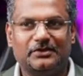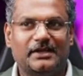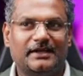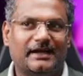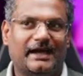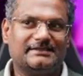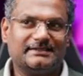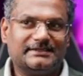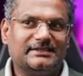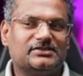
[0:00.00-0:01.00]
So
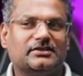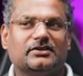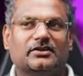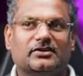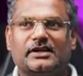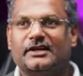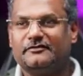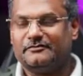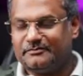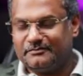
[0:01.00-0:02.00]
as a teacher,
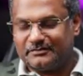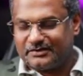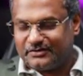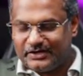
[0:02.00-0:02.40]
you're kind of